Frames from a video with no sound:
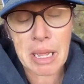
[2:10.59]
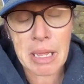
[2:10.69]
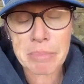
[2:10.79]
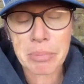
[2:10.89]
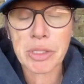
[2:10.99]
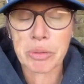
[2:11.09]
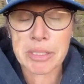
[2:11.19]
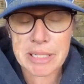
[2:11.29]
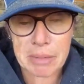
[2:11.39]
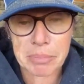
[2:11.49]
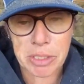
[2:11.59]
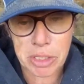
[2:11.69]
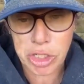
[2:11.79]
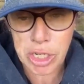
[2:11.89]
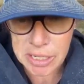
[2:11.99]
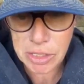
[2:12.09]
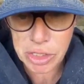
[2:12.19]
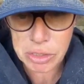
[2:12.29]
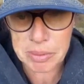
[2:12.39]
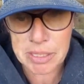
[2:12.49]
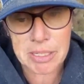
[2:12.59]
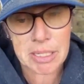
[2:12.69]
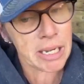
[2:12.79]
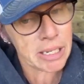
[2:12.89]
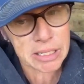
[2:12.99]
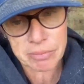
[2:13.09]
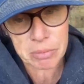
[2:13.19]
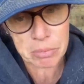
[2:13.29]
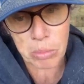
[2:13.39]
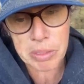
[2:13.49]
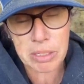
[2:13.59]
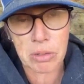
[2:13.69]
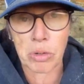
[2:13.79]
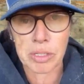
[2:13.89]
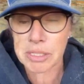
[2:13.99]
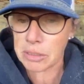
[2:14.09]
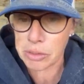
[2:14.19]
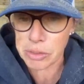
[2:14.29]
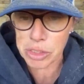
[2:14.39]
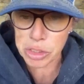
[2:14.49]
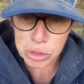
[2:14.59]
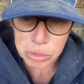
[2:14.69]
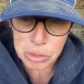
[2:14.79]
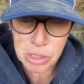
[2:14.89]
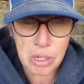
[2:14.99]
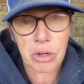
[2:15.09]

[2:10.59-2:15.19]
Able to adapt to change because at any given moment, a horse can lose you